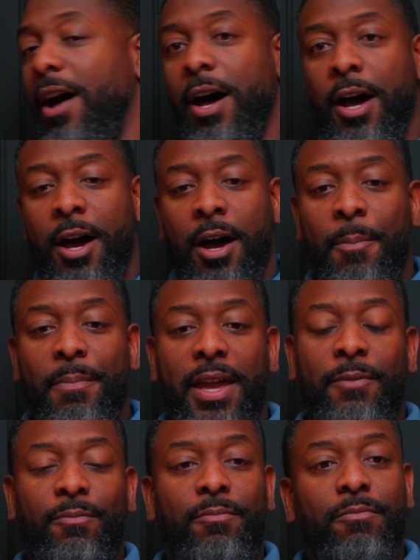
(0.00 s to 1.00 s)

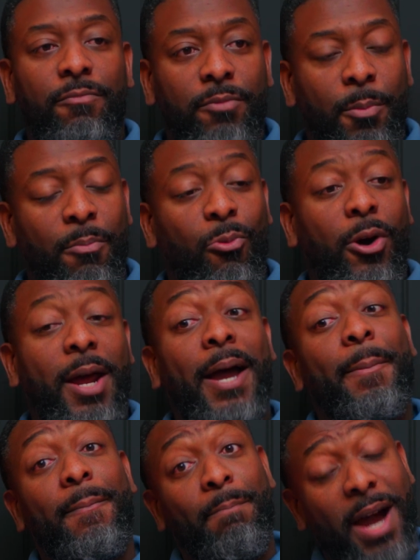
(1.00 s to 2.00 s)
And from what
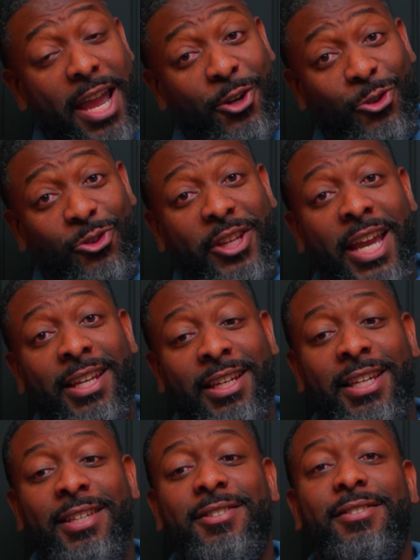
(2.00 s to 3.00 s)
my
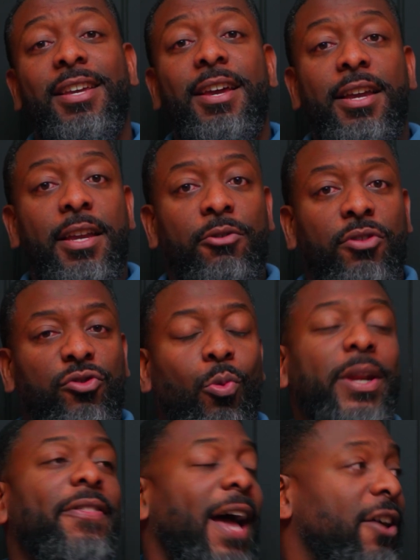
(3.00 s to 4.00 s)
understanding is, it was
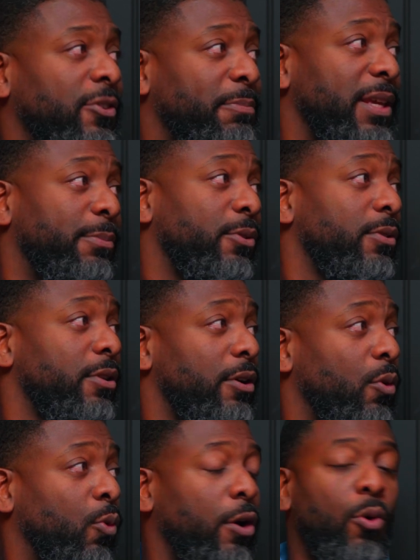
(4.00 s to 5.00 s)
20,000 people
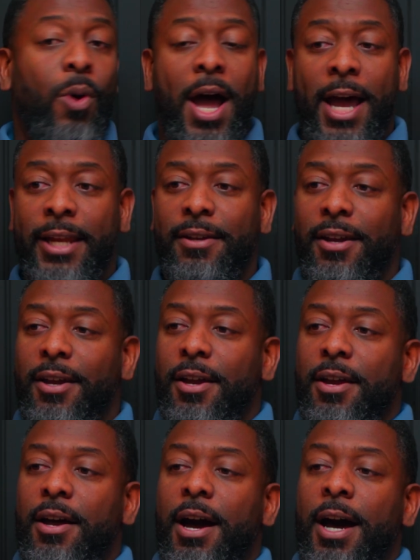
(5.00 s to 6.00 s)
worldwide.
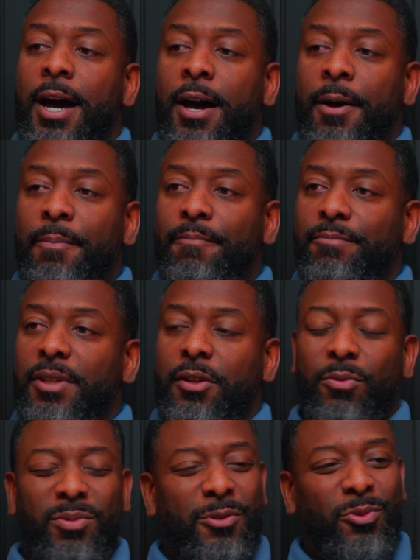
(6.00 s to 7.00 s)
It
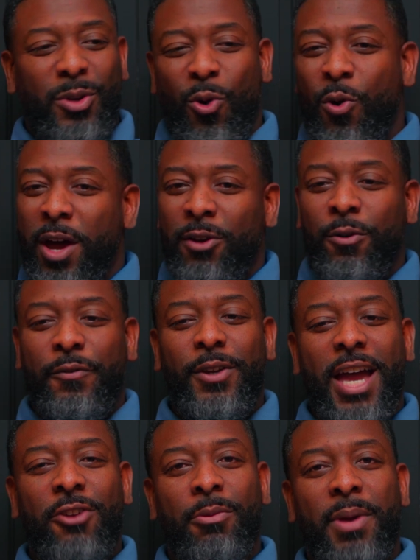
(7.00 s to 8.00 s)
was I don't know if
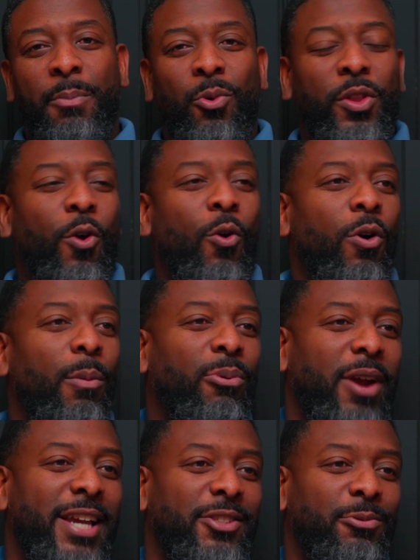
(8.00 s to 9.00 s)
you guys remember when the oil
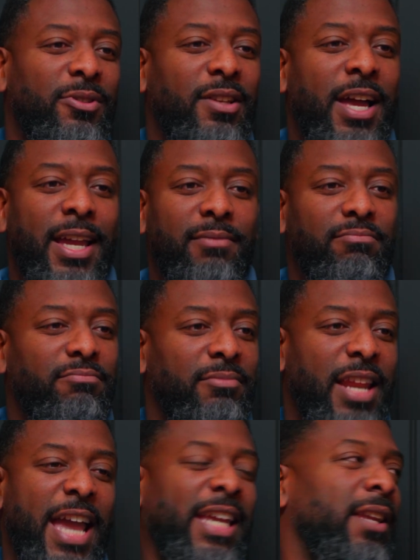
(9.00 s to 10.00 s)
price was like
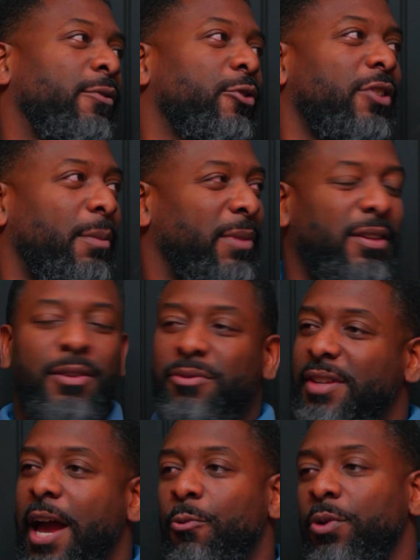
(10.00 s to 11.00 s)
negative or something. It
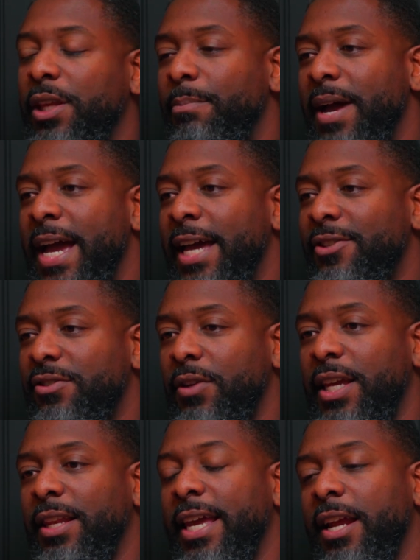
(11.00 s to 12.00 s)
just got really bad. So
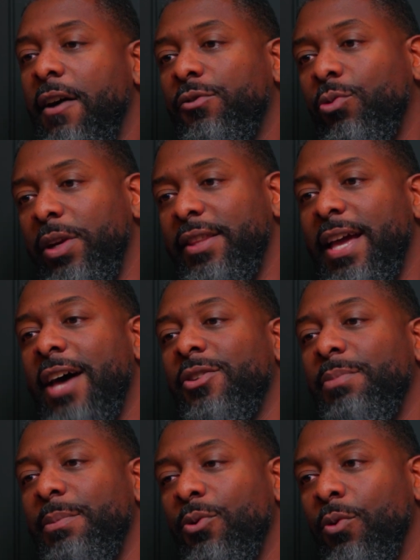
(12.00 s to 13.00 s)
they laid off 20,000
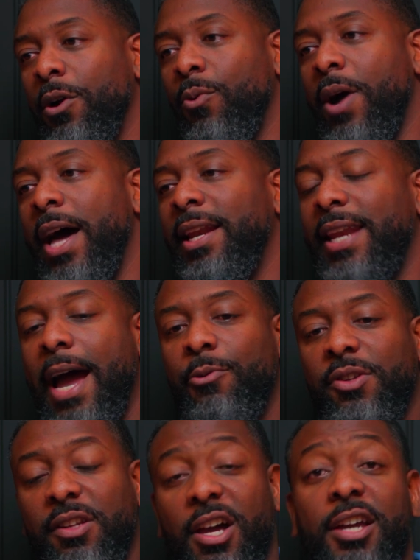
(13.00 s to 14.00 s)
people worldwide. And I
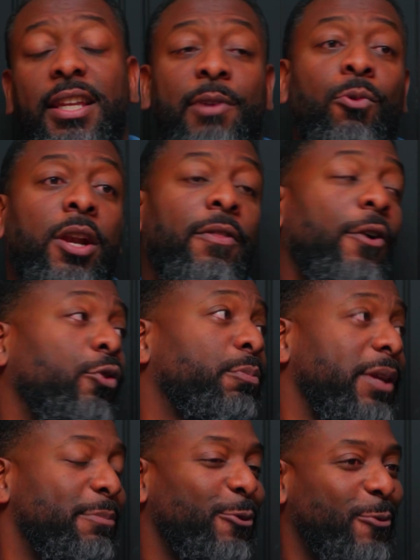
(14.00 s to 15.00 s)
was luckily one of those
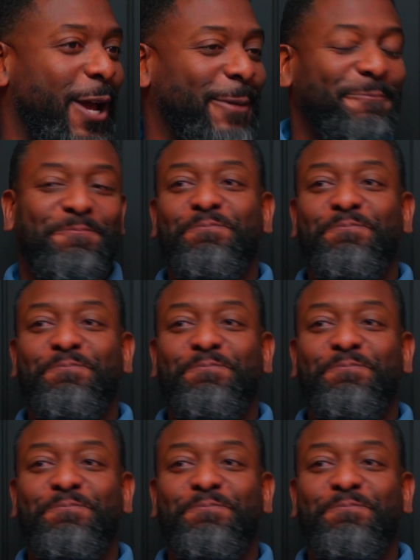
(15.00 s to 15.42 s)
people, right?